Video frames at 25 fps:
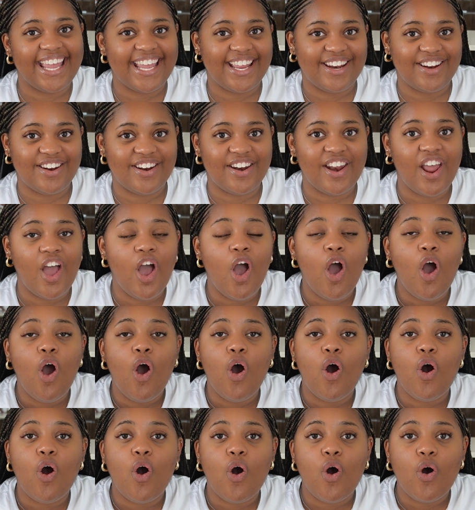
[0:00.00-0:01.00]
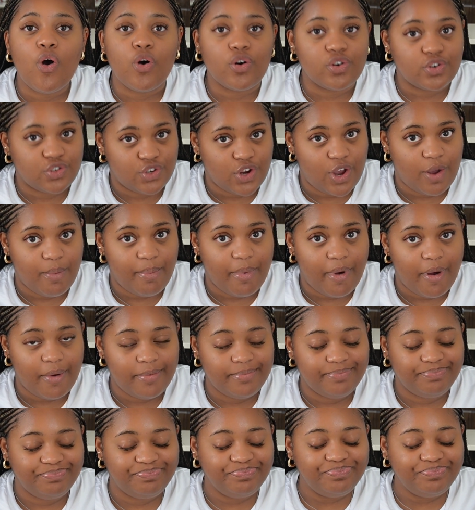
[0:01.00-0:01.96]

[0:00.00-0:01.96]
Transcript: in October.